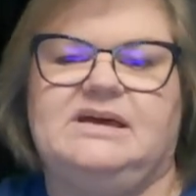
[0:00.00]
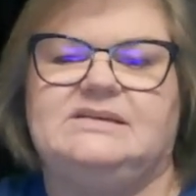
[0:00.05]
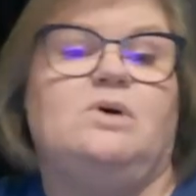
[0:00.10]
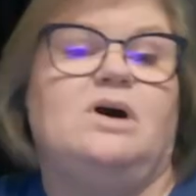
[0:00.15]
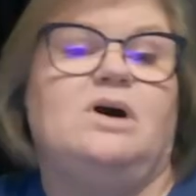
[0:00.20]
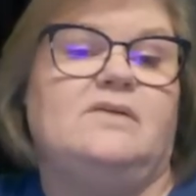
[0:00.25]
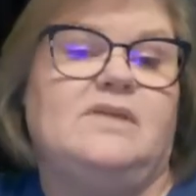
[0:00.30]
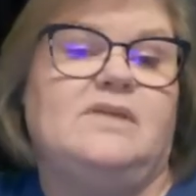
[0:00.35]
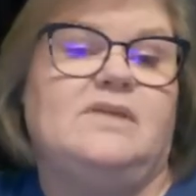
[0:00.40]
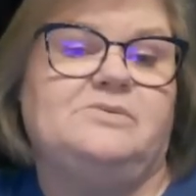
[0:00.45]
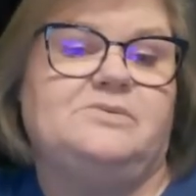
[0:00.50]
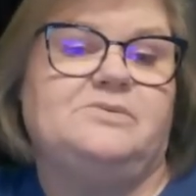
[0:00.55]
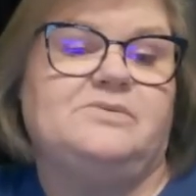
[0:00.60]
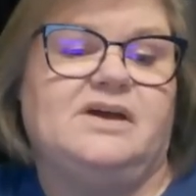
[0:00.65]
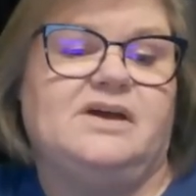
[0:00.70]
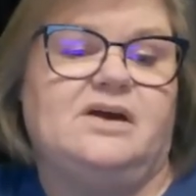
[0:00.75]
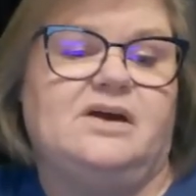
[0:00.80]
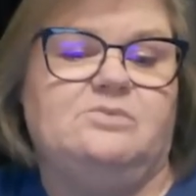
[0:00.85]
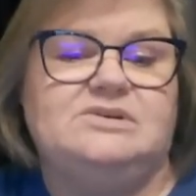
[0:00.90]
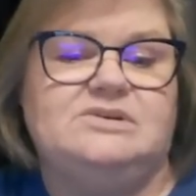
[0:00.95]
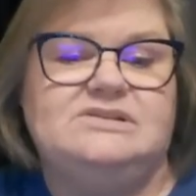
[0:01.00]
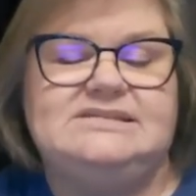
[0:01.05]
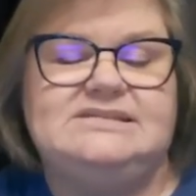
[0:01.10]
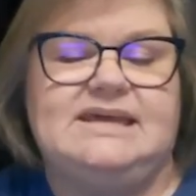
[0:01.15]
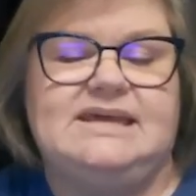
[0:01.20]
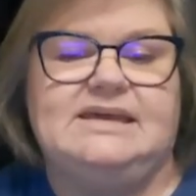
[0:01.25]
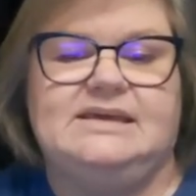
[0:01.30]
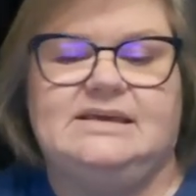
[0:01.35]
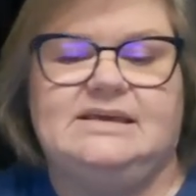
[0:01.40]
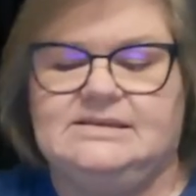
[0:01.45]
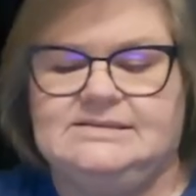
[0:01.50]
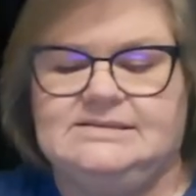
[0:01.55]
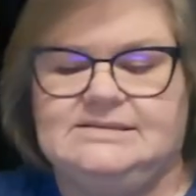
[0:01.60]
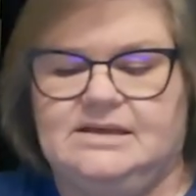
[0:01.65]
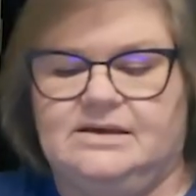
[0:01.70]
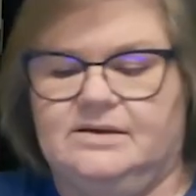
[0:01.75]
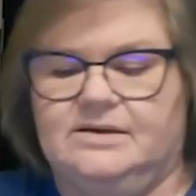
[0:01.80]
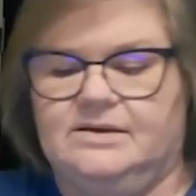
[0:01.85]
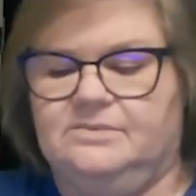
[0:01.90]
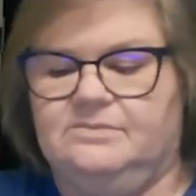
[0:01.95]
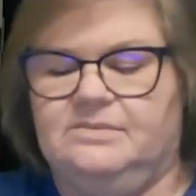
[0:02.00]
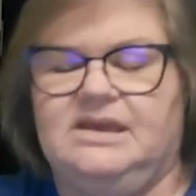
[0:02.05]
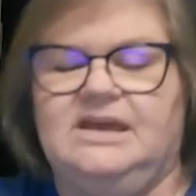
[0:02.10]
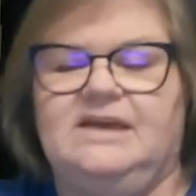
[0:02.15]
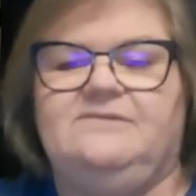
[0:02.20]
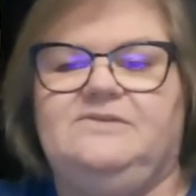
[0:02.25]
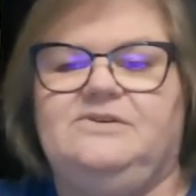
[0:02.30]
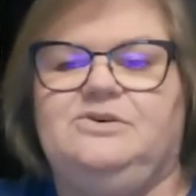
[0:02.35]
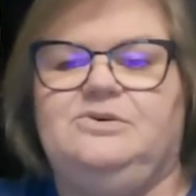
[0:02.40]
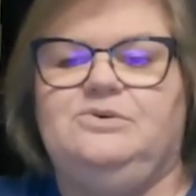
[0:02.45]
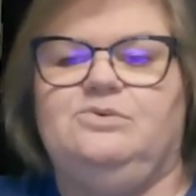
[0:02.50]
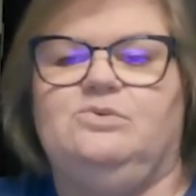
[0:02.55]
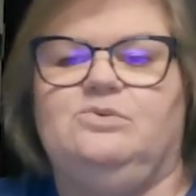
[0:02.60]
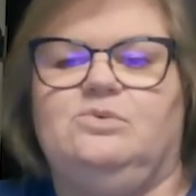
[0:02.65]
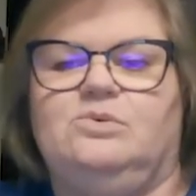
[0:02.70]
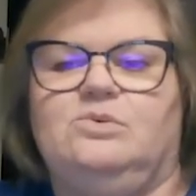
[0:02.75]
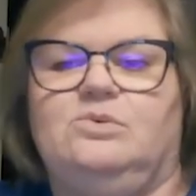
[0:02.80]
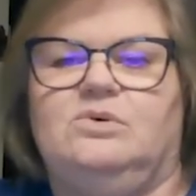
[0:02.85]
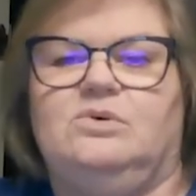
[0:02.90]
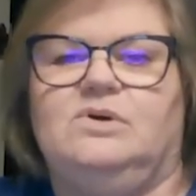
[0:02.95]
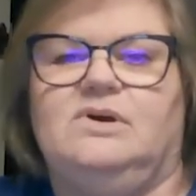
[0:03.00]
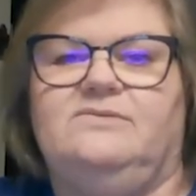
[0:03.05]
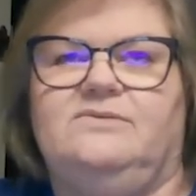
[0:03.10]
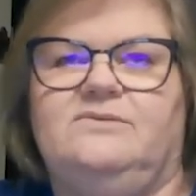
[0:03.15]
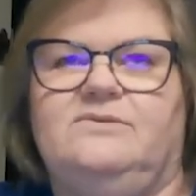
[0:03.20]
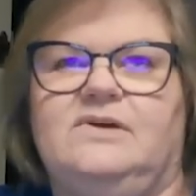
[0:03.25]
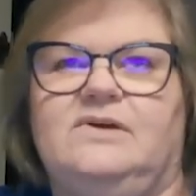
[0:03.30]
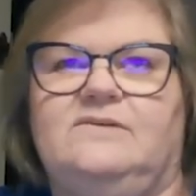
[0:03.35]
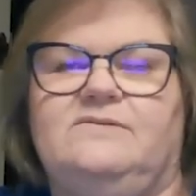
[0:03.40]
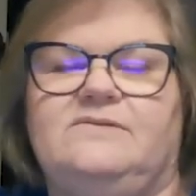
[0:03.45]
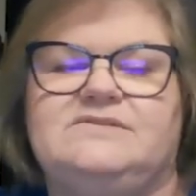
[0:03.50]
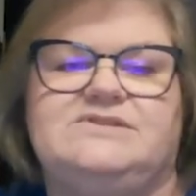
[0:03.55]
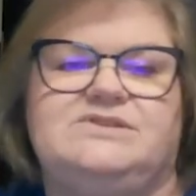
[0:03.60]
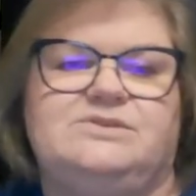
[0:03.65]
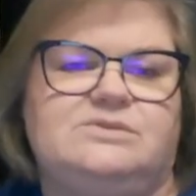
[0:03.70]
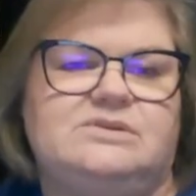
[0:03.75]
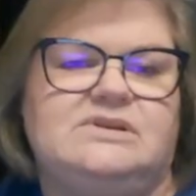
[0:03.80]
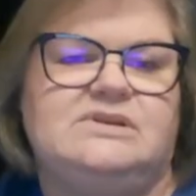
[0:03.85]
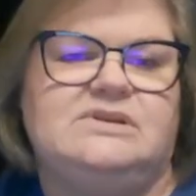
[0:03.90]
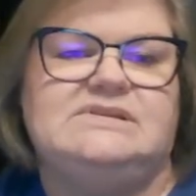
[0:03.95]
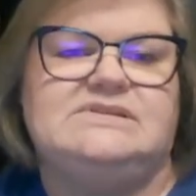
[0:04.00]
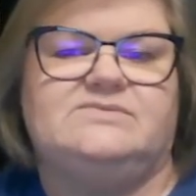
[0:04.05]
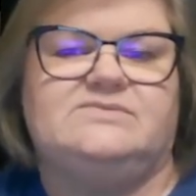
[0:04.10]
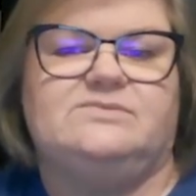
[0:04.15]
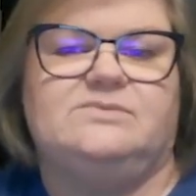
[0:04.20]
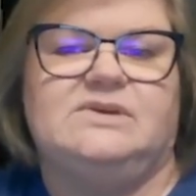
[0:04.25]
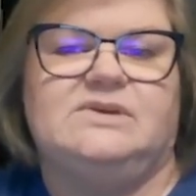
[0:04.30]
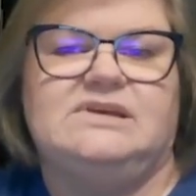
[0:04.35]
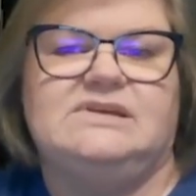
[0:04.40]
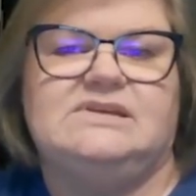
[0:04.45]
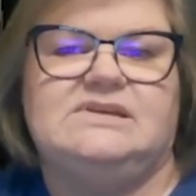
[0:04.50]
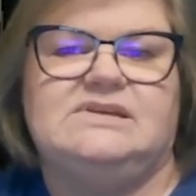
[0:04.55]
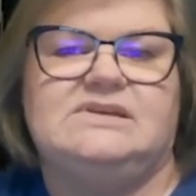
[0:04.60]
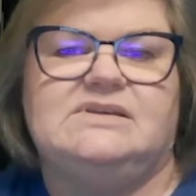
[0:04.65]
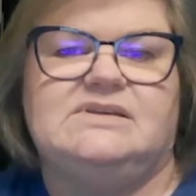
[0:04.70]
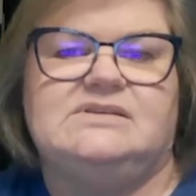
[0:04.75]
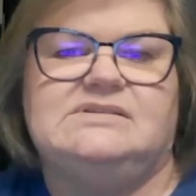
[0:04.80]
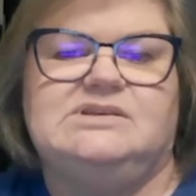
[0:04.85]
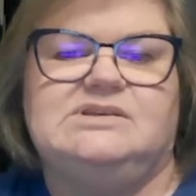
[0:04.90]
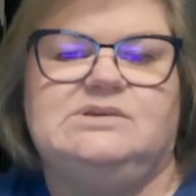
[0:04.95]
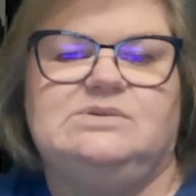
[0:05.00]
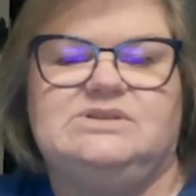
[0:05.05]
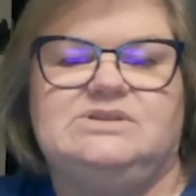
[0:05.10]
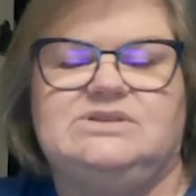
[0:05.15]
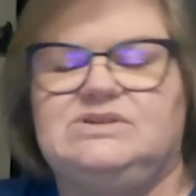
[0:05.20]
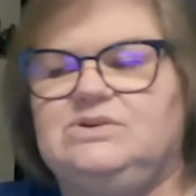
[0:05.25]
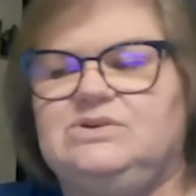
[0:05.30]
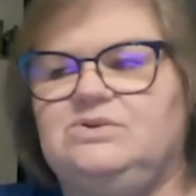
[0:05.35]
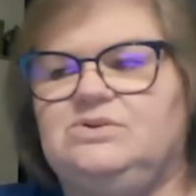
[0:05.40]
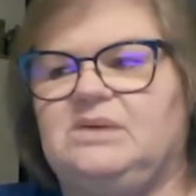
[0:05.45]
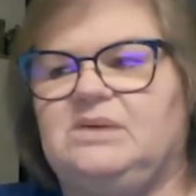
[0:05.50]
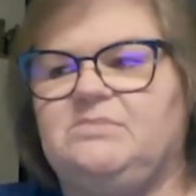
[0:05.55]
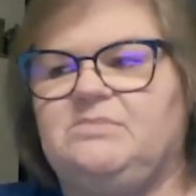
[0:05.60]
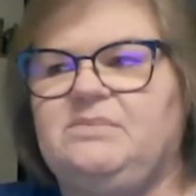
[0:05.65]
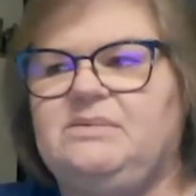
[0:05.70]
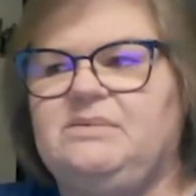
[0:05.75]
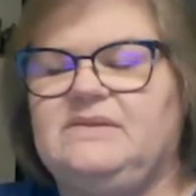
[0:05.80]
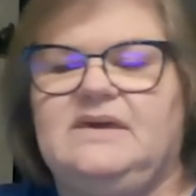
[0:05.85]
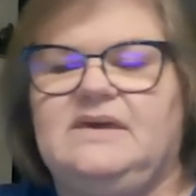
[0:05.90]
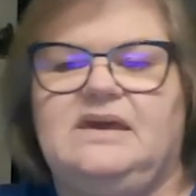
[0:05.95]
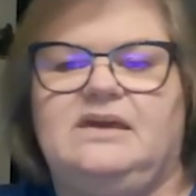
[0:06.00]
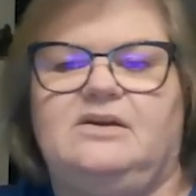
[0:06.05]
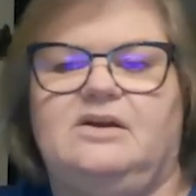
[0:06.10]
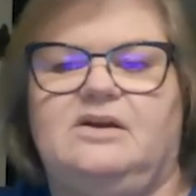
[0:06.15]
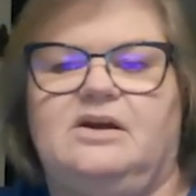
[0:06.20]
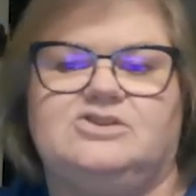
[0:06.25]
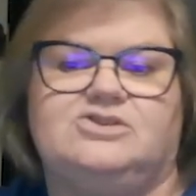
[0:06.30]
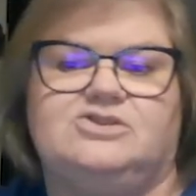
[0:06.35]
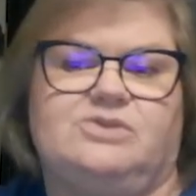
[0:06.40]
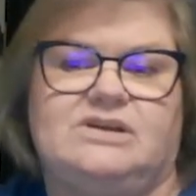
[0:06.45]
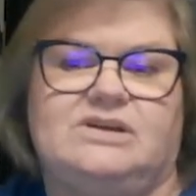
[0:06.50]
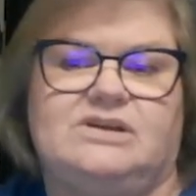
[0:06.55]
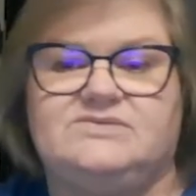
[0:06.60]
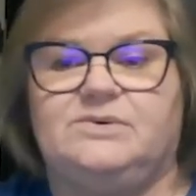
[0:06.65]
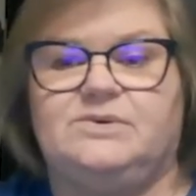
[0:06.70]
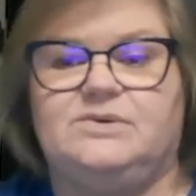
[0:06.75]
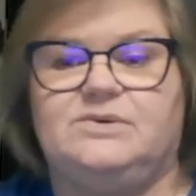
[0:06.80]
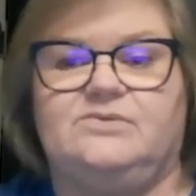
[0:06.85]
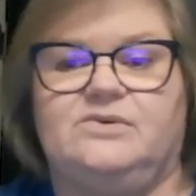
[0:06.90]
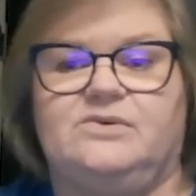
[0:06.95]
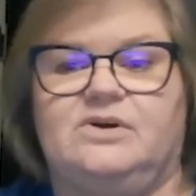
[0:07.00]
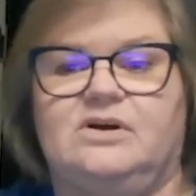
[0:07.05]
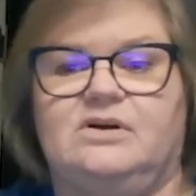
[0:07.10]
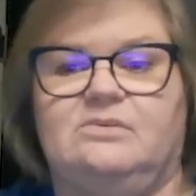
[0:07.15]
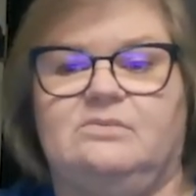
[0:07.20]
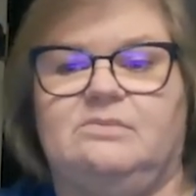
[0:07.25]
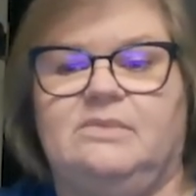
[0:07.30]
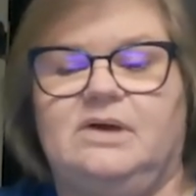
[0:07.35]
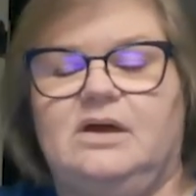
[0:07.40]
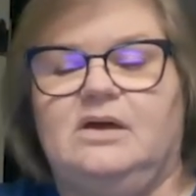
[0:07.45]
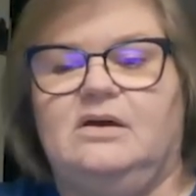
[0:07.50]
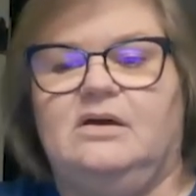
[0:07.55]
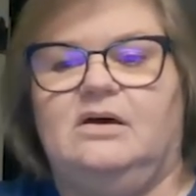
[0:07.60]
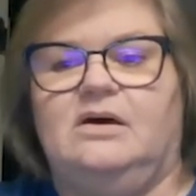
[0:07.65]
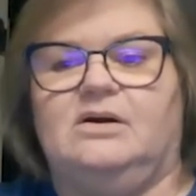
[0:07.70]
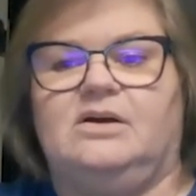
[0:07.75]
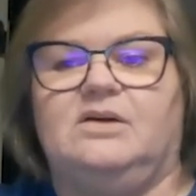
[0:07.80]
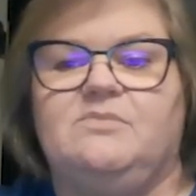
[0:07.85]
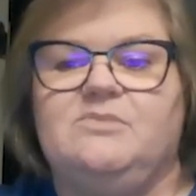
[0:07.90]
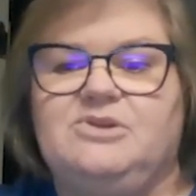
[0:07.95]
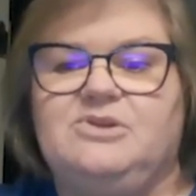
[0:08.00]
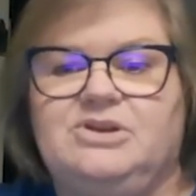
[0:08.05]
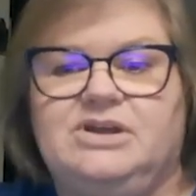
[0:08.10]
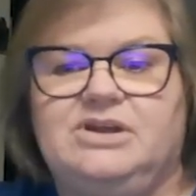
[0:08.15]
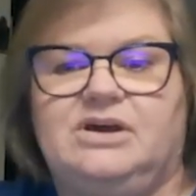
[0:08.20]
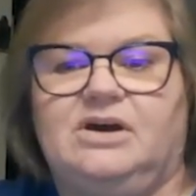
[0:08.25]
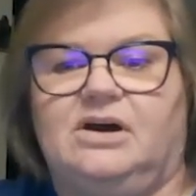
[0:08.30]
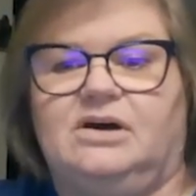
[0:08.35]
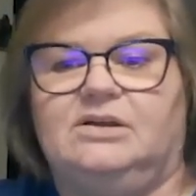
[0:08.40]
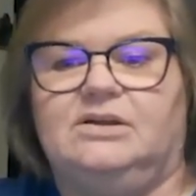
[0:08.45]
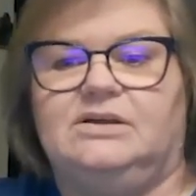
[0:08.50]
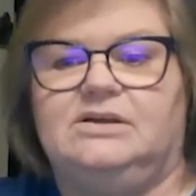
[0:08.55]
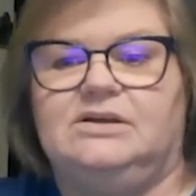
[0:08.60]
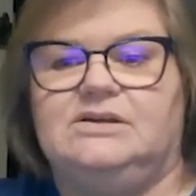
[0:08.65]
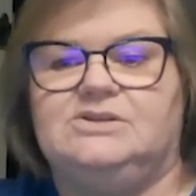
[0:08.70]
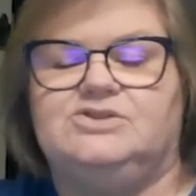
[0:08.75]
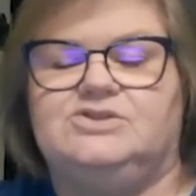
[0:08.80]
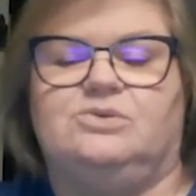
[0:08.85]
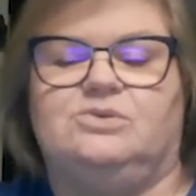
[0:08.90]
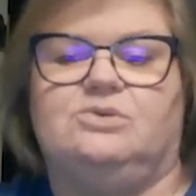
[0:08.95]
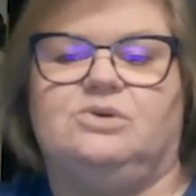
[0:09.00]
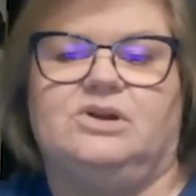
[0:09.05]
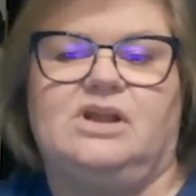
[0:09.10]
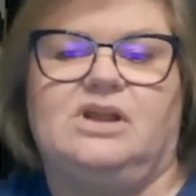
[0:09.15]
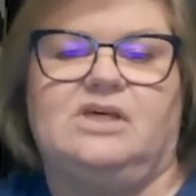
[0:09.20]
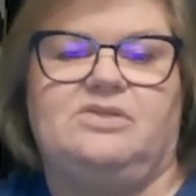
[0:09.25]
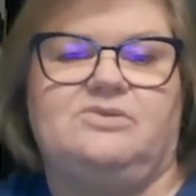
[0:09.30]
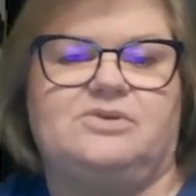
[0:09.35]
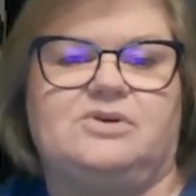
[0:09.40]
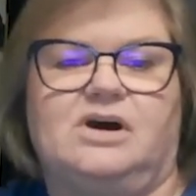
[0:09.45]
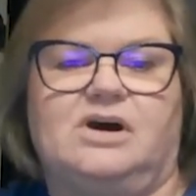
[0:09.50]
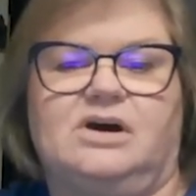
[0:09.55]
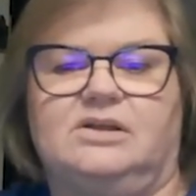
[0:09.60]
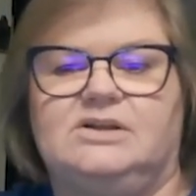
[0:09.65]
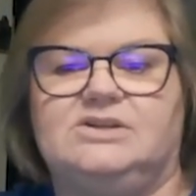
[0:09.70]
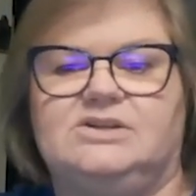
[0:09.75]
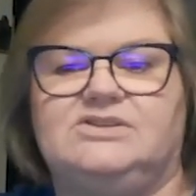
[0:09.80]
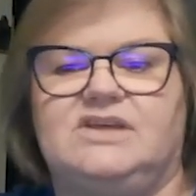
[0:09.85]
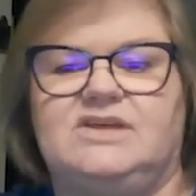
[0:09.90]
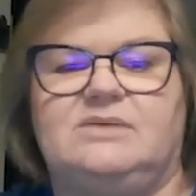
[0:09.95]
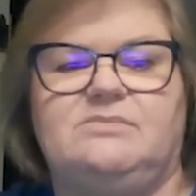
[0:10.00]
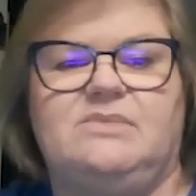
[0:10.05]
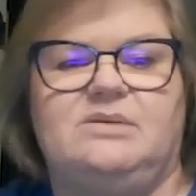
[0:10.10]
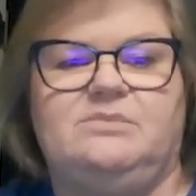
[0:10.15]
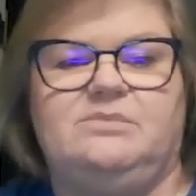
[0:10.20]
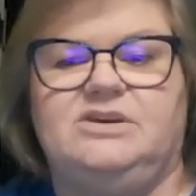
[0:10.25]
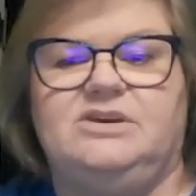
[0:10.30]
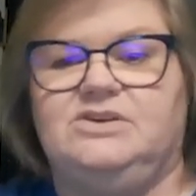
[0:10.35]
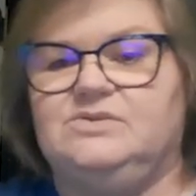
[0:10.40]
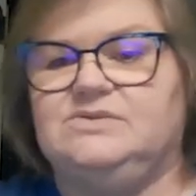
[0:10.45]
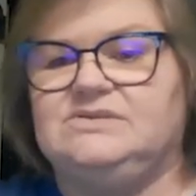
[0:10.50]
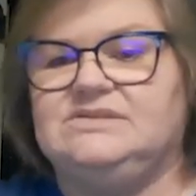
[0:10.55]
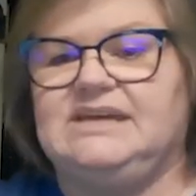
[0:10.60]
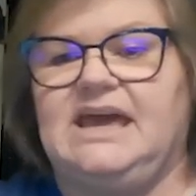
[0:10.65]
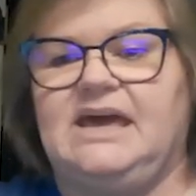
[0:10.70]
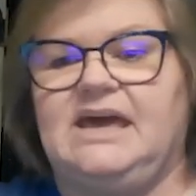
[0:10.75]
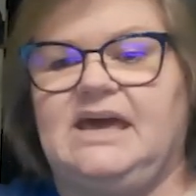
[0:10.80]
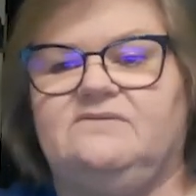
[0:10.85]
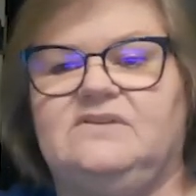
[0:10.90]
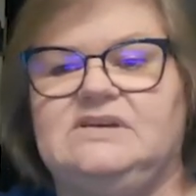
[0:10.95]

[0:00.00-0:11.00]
So another thing I would say is if a student is used to, like, maybe they transferred from a community college or another college that maybe used